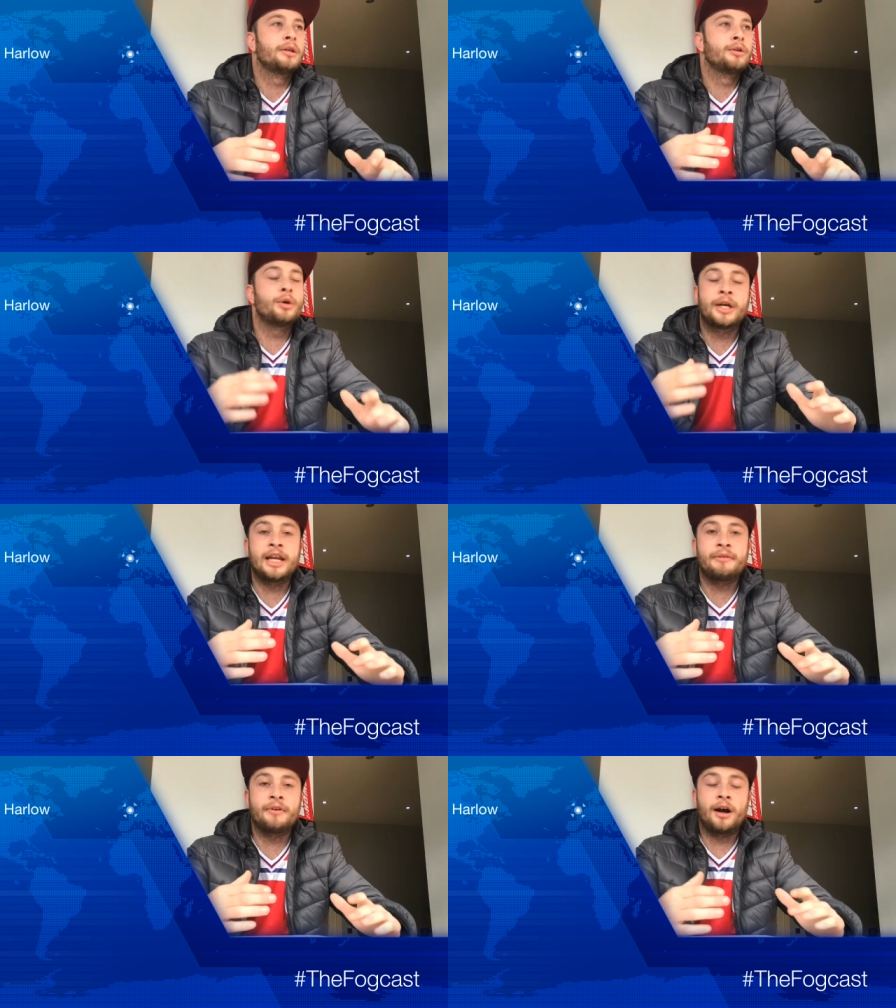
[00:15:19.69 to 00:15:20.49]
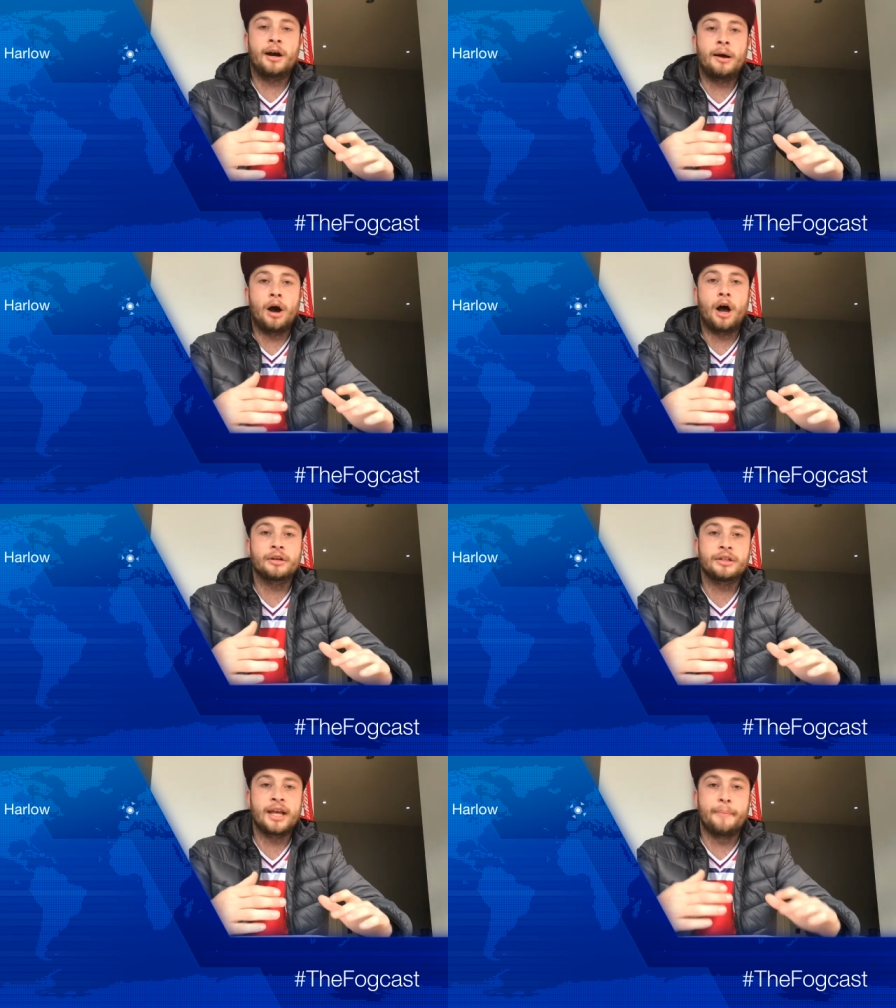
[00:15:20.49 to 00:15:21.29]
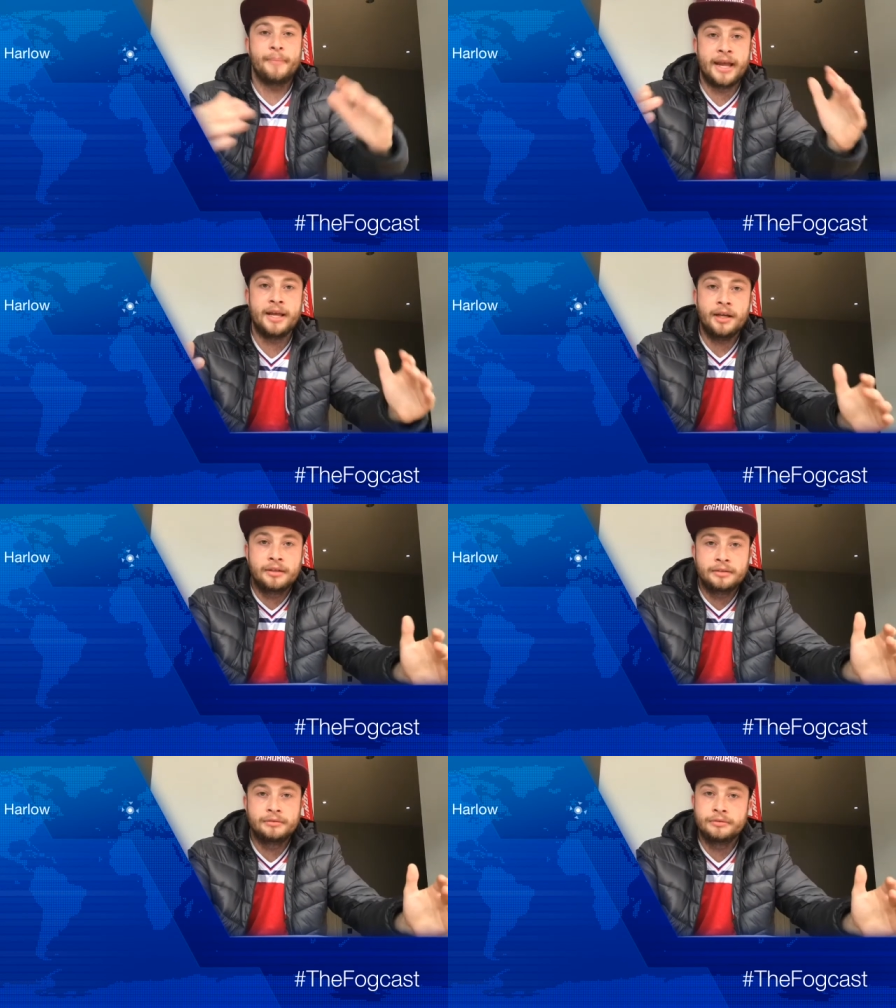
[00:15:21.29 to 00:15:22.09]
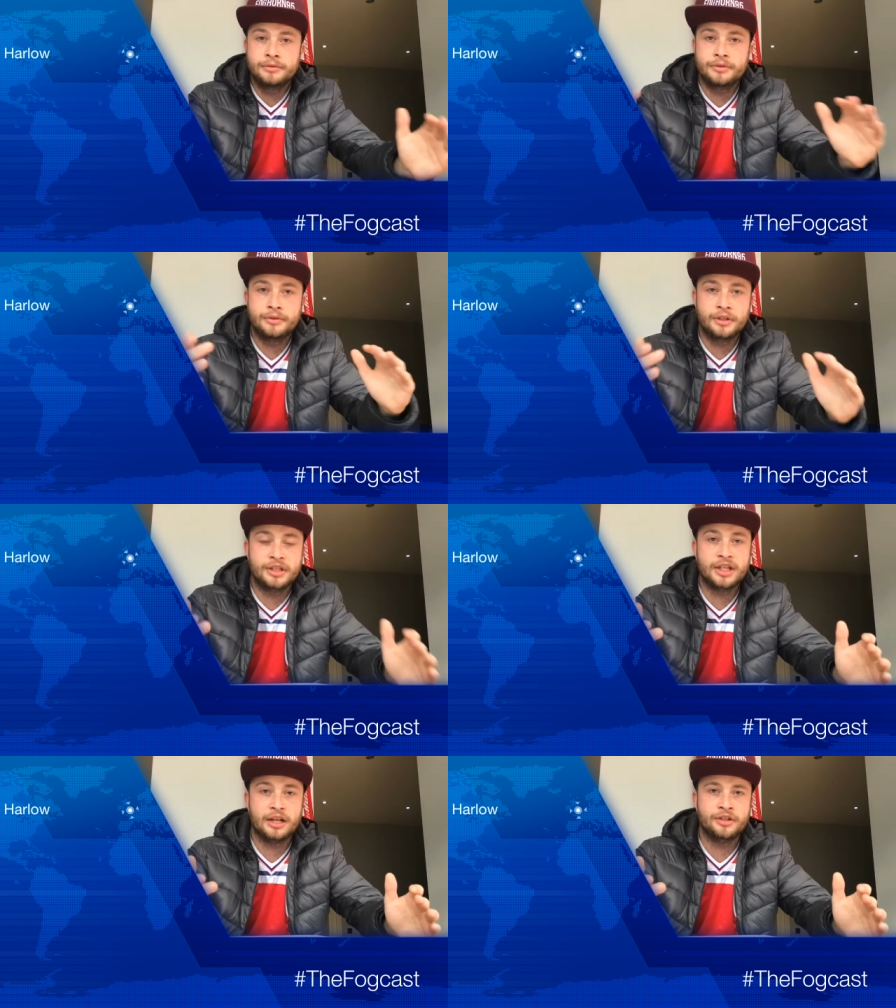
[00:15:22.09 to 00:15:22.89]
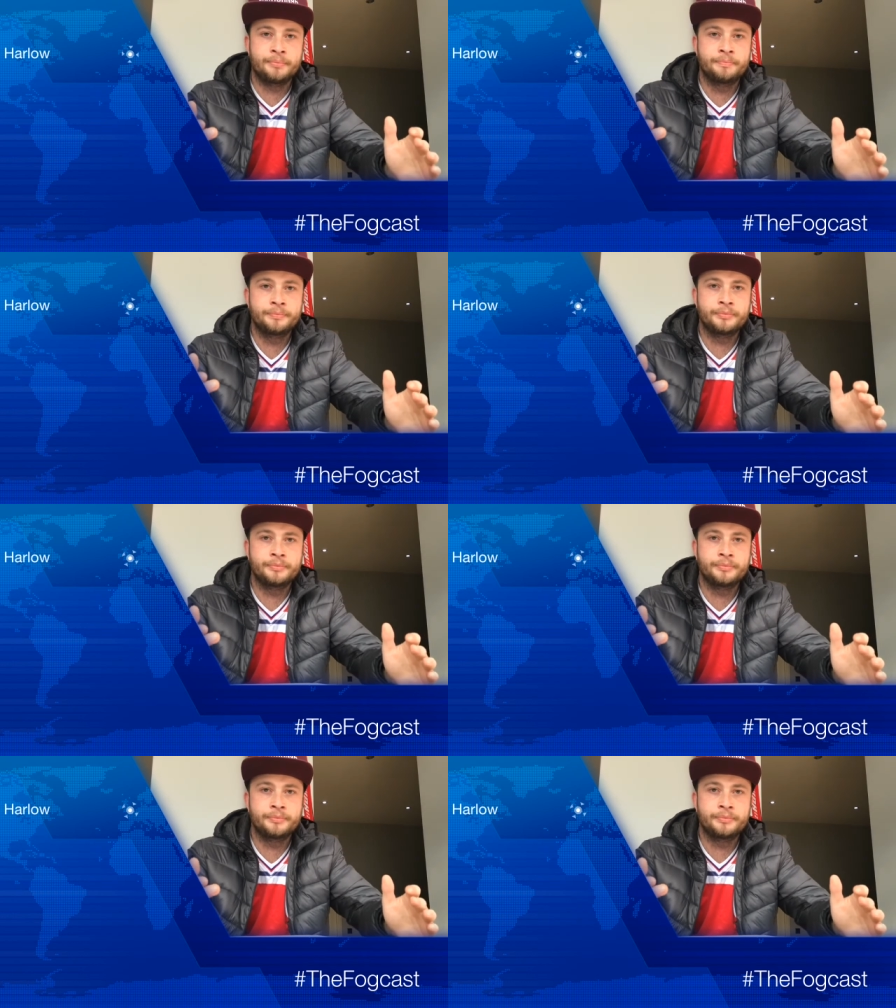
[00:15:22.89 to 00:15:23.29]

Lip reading: you can either get me to discuss them